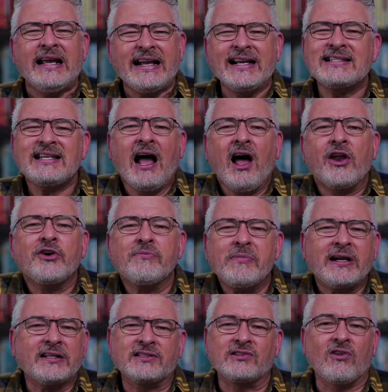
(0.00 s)
It's 100
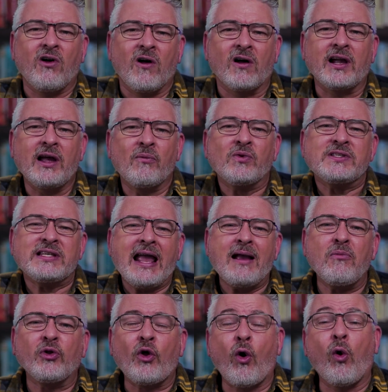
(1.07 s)
minutes long and
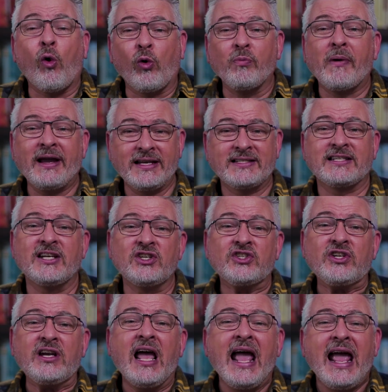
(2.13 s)
able to hold my
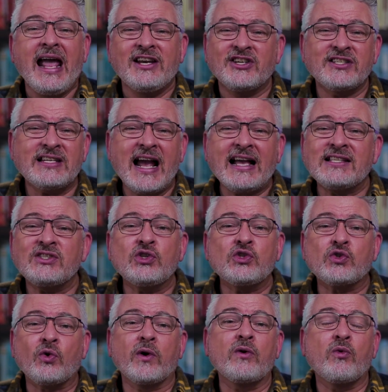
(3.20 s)
attention just as the
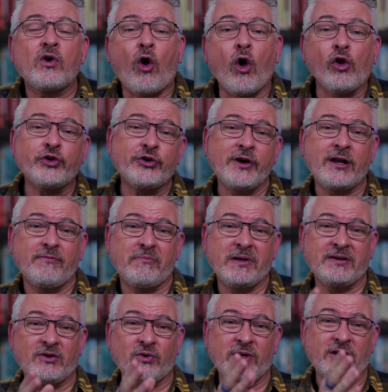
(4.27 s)
story would alternate
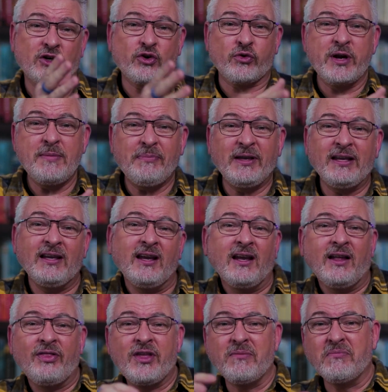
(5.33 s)
between creepy,
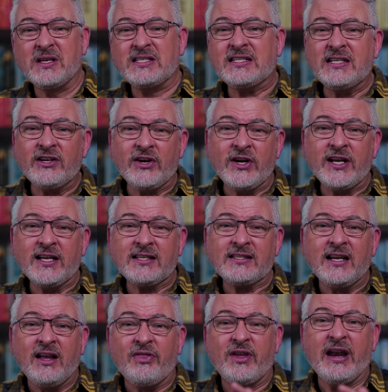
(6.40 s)
then
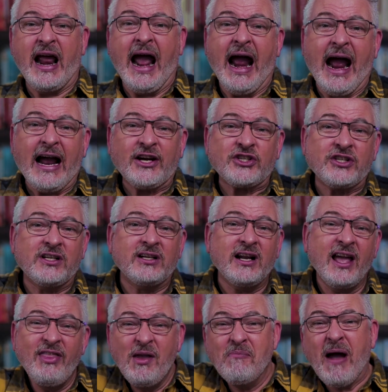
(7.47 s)
mysterious, then
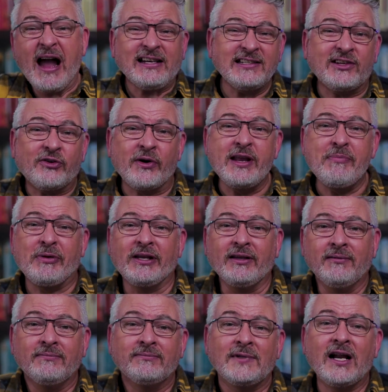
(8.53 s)
action, and then back to
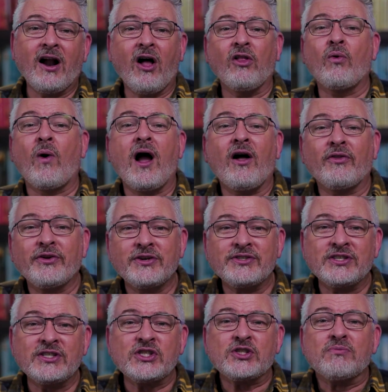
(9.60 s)
creepy. And all the while,
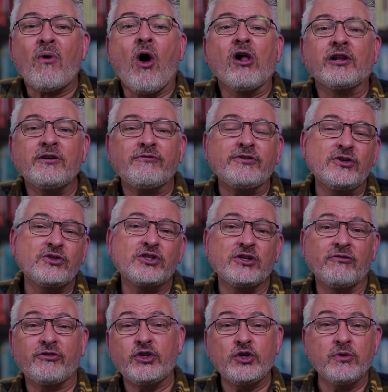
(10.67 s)
there's this small
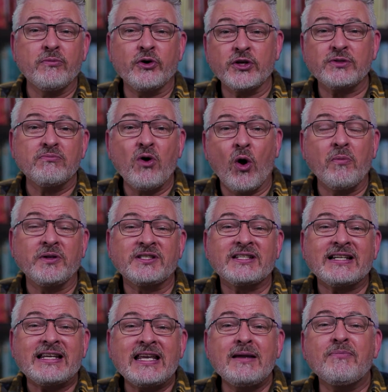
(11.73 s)
infusion of humorous moments
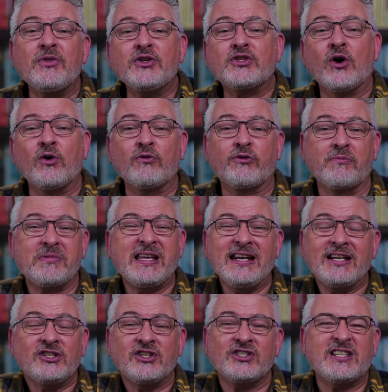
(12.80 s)
to keep the tone from
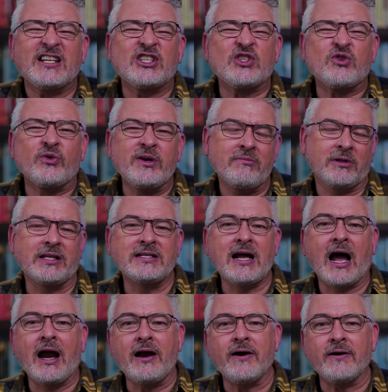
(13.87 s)
getting just extremely
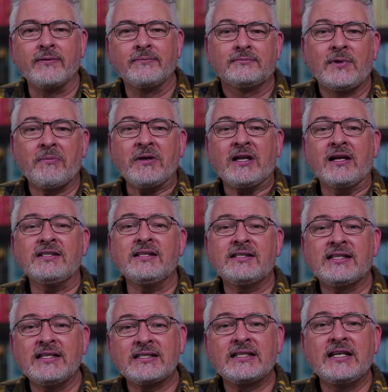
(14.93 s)
dire. Now, because
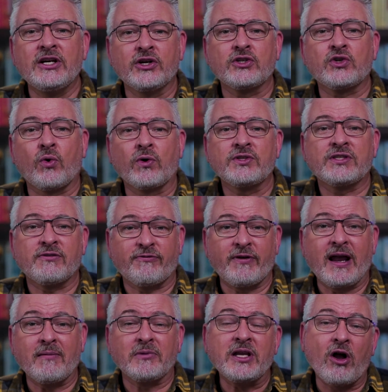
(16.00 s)
this is geared towards the
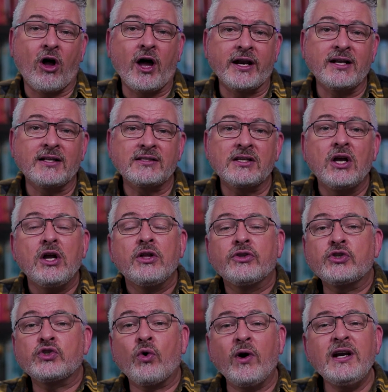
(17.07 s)
family audience,
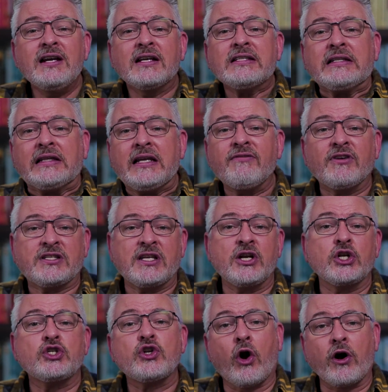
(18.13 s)
the story doesn't leave us
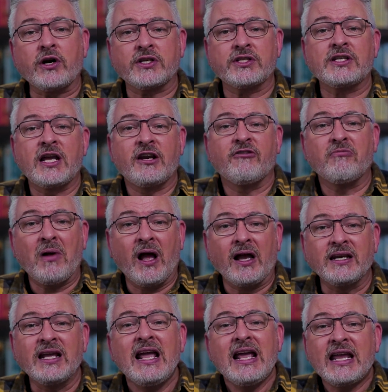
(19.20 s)
in a dark state of
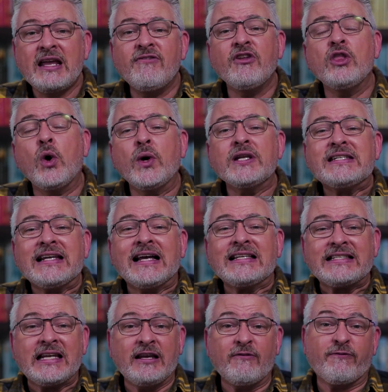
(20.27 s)
mind, even though it
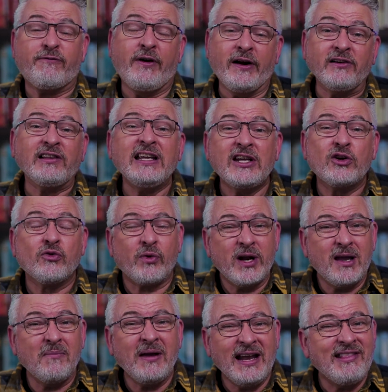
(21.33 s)
does get fairly
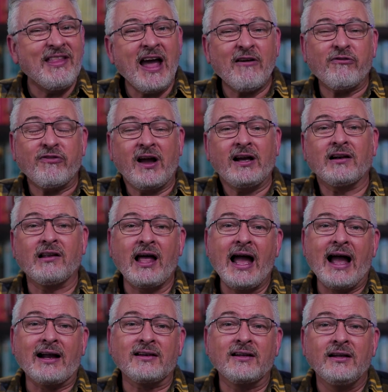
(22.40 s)
grim in that final
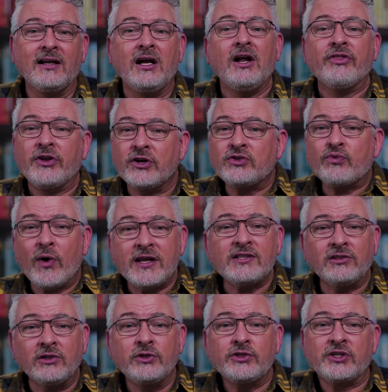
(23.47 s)
act. There's
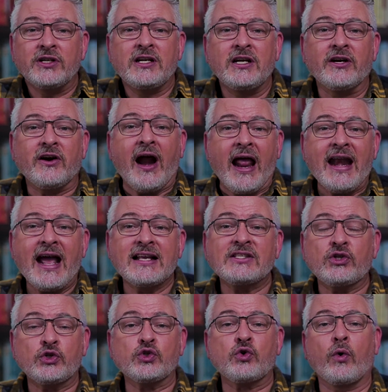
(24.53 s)
resolution here, and as
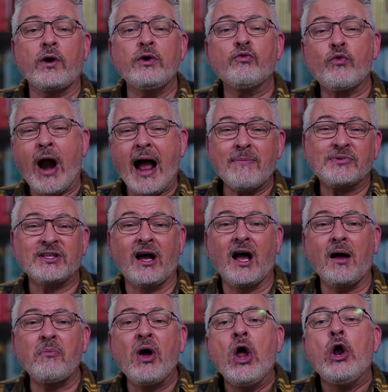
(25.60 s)
the story wraps
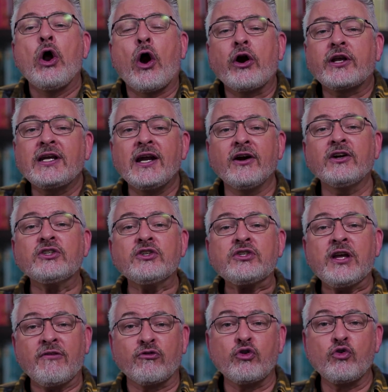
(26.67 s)
up, our
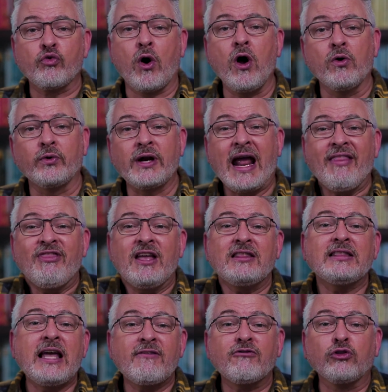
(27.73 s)
characters have grown and
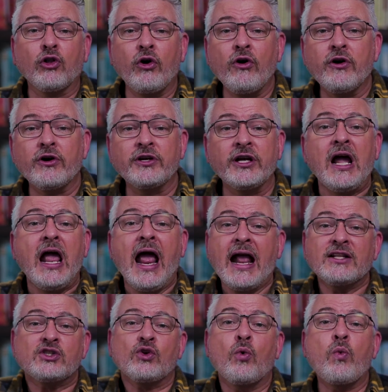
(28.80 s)
then they've learned,
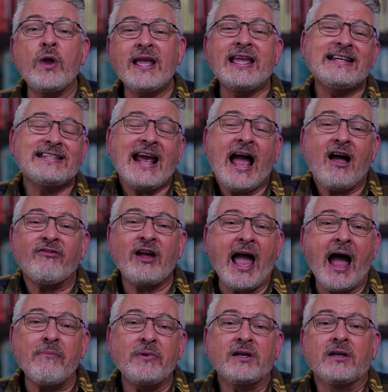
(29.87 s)
and so we get to have a
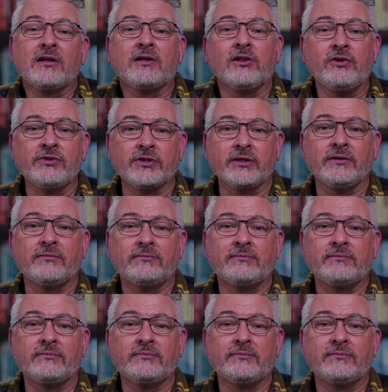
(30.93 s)
happy conclusion.